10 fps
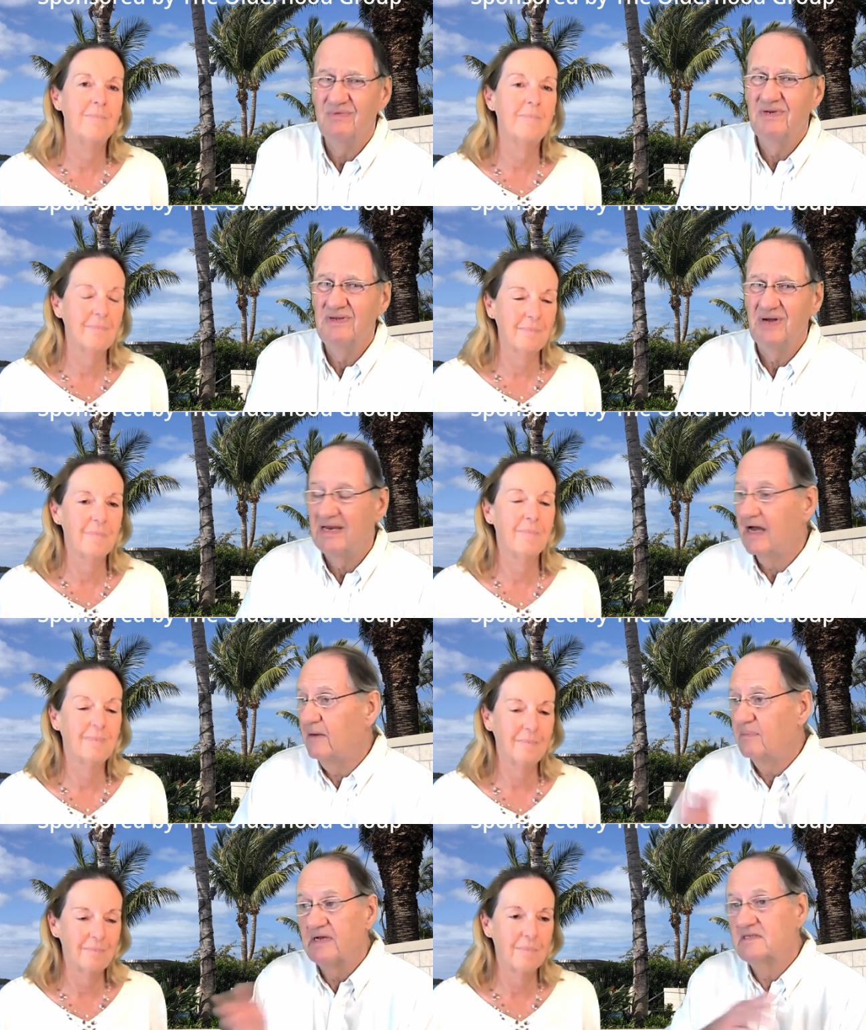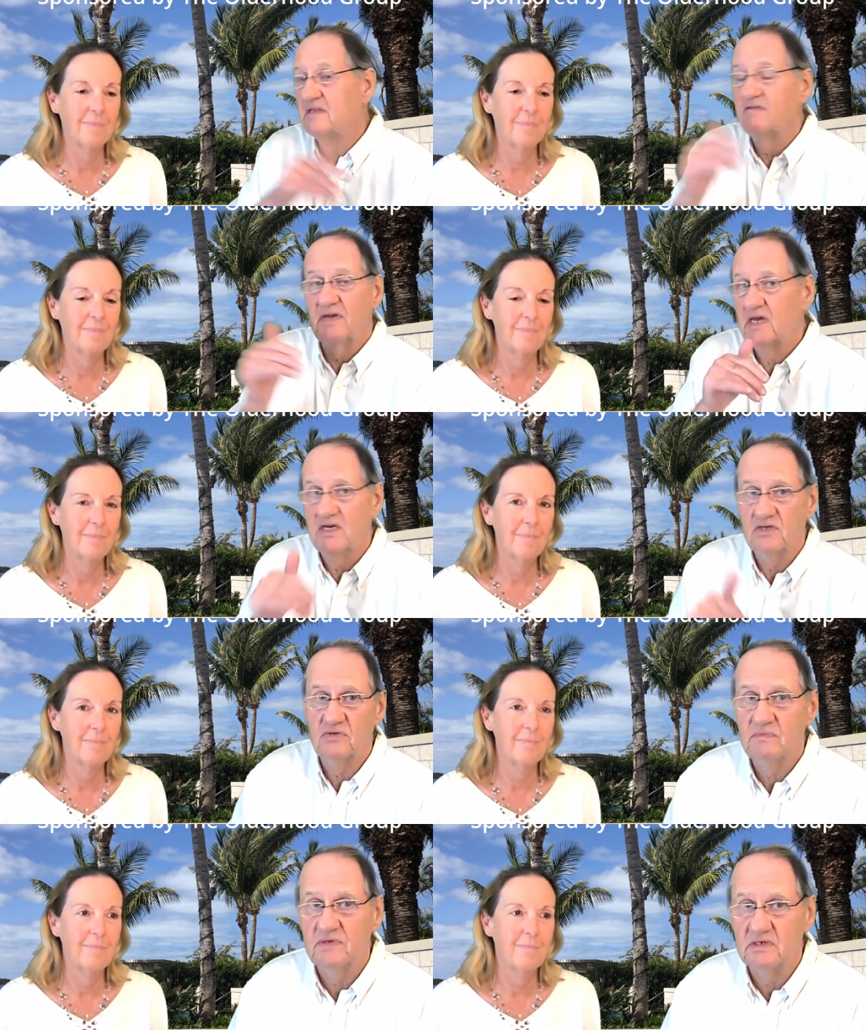Speaker 1: don't want to. And that applies to the
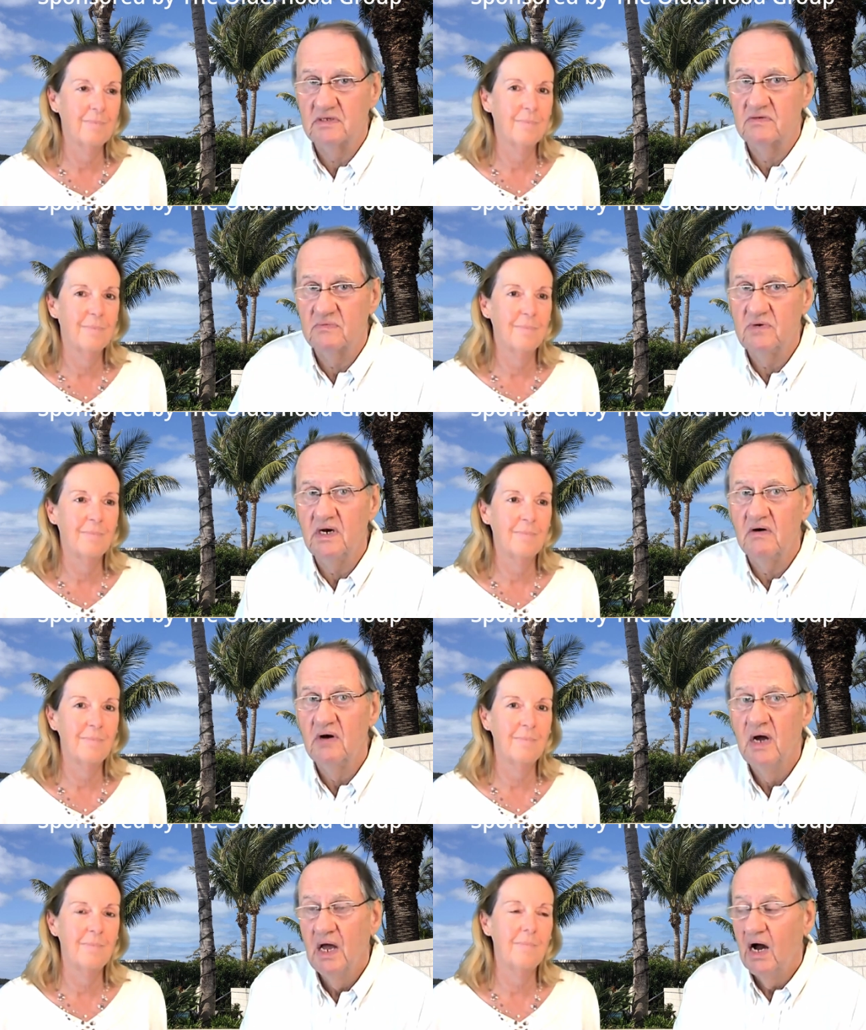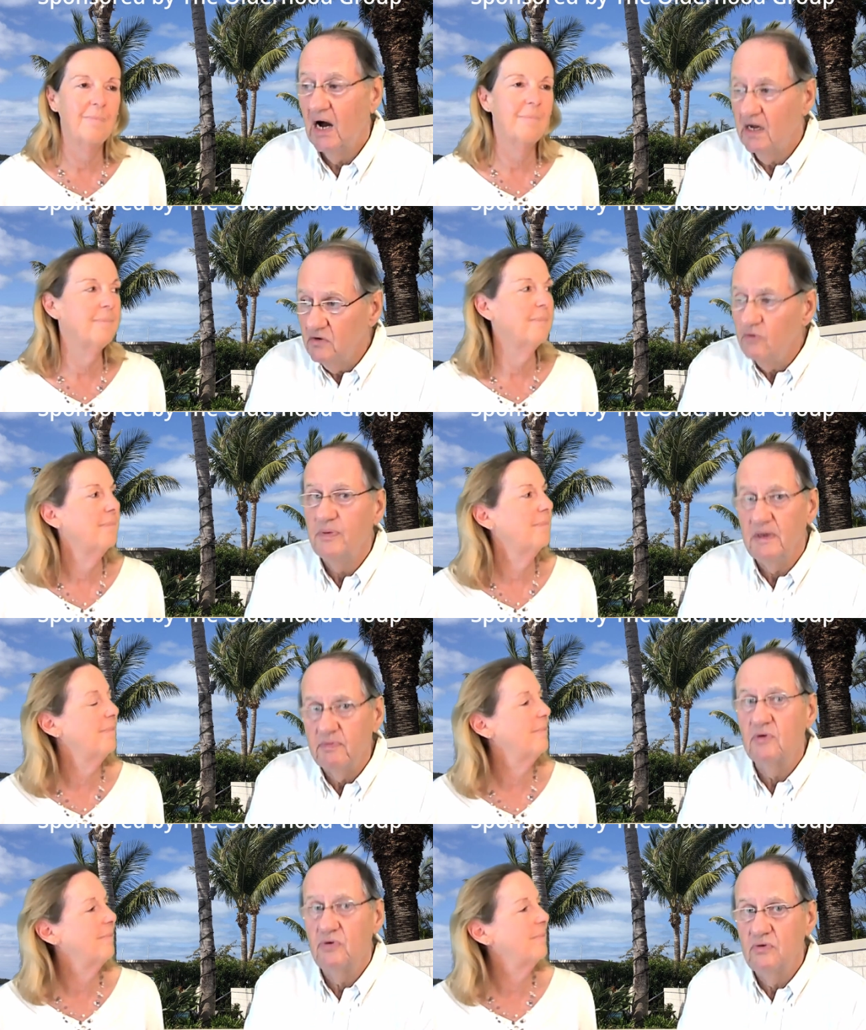vacation home just as well. I know
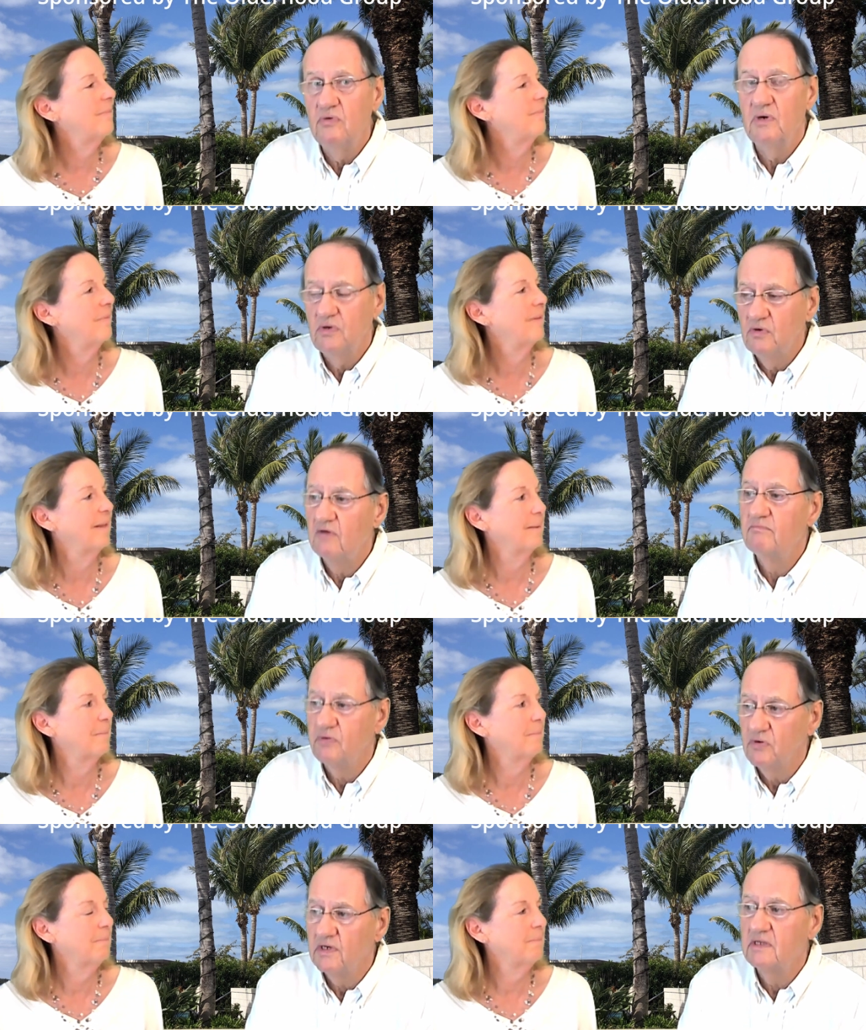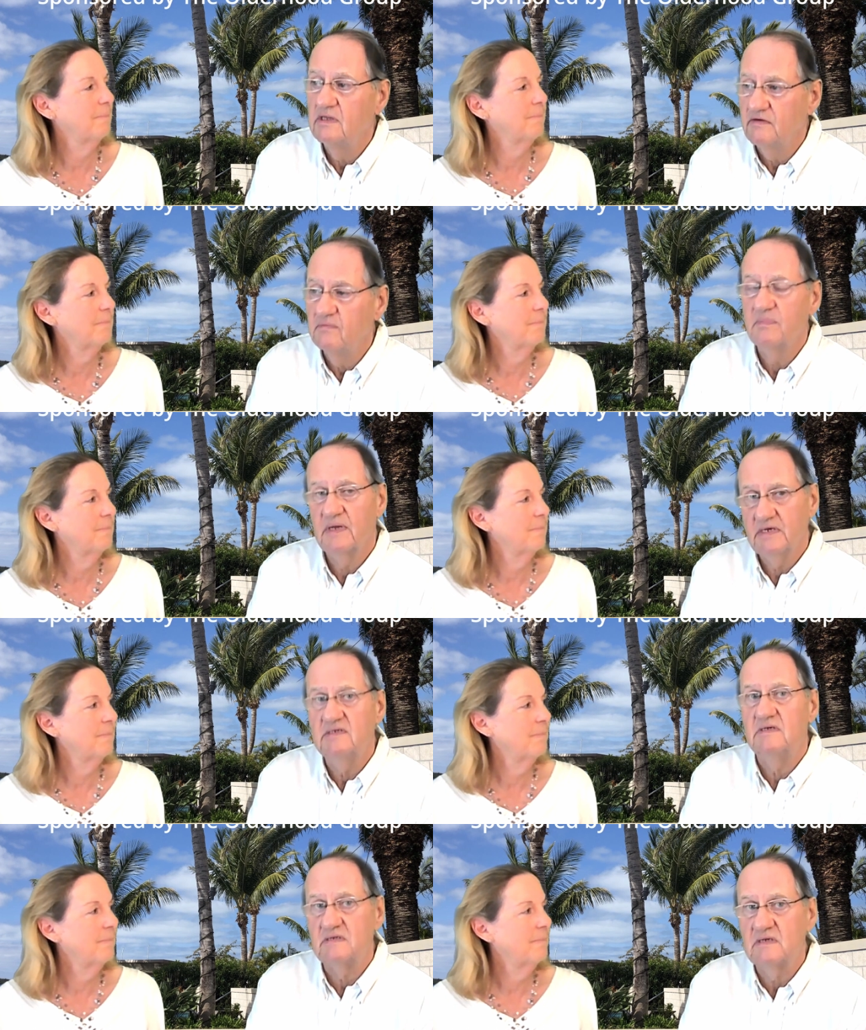people who, who have bought in different
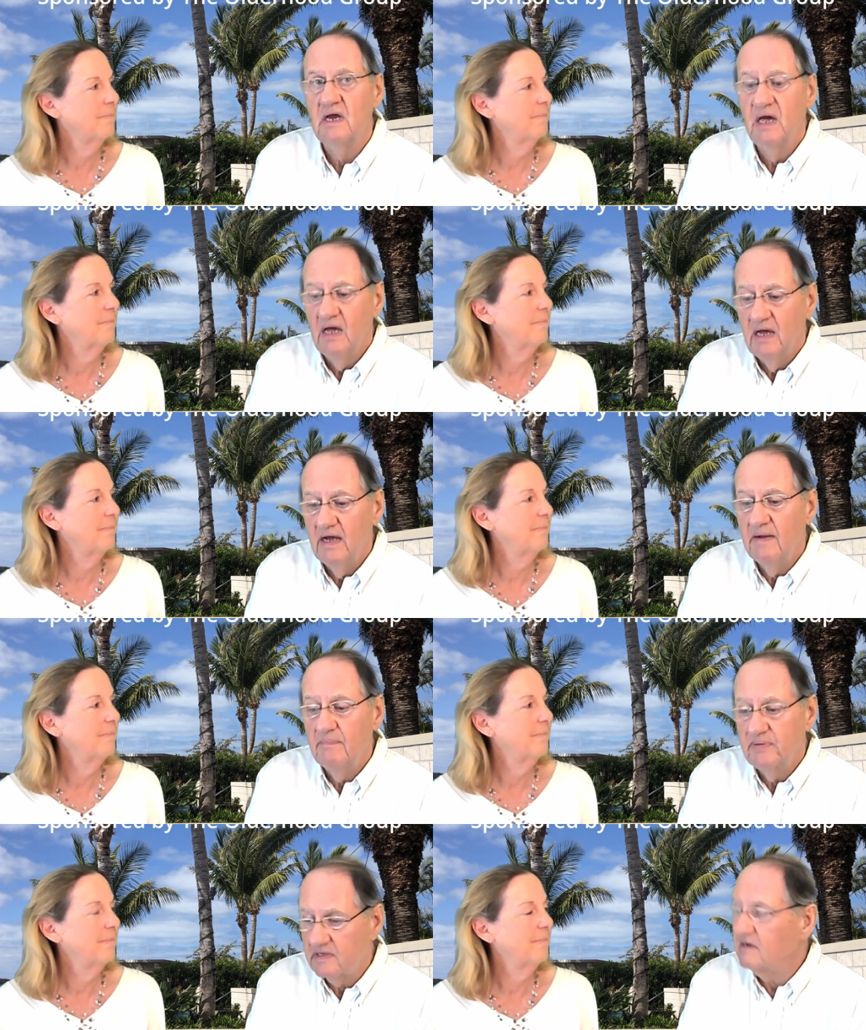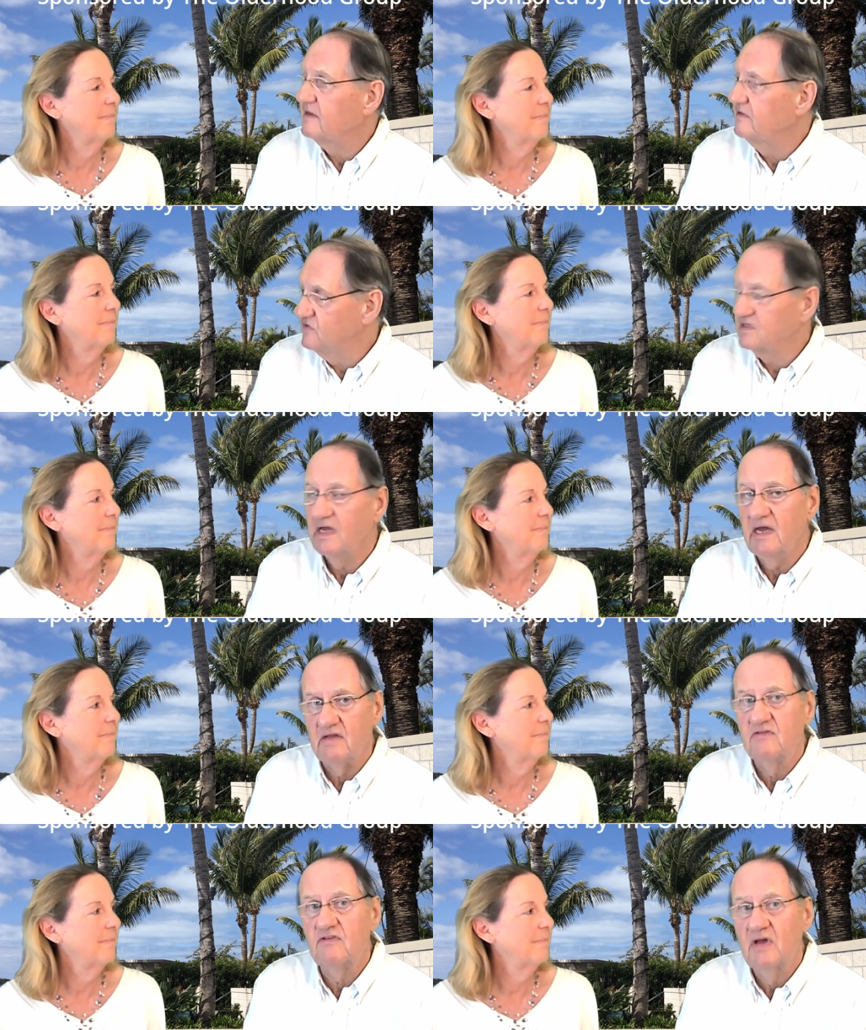places, uh, particularly in the
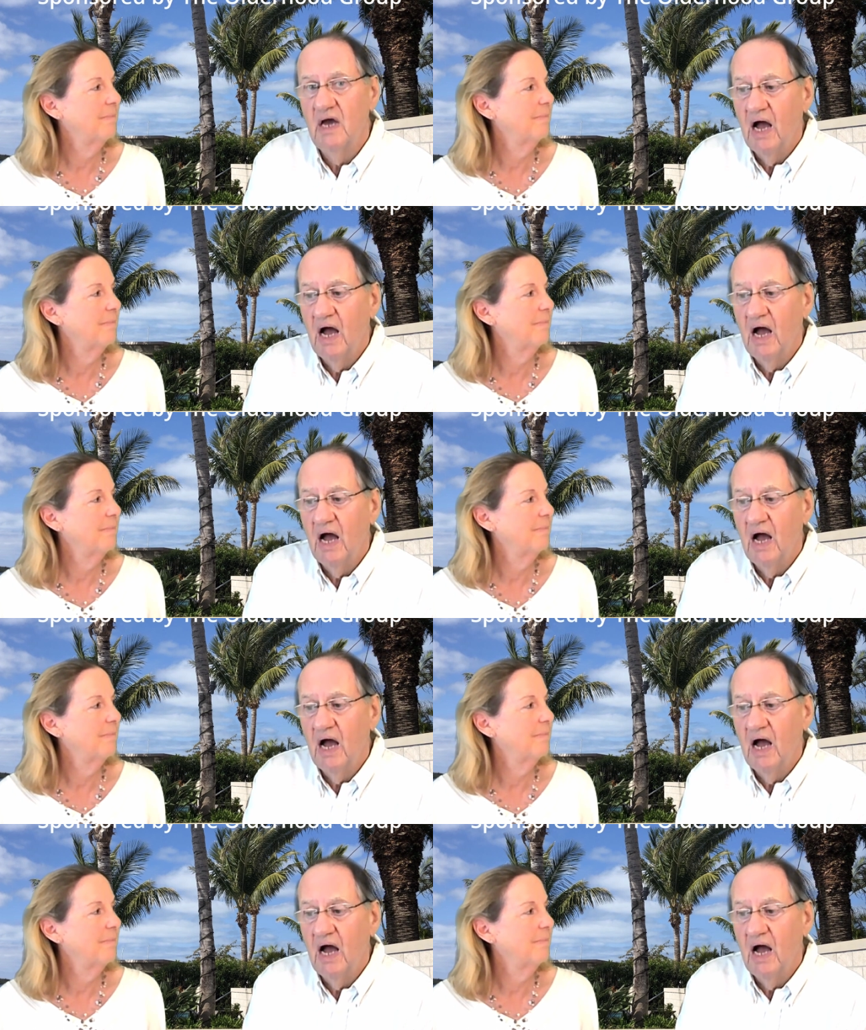States.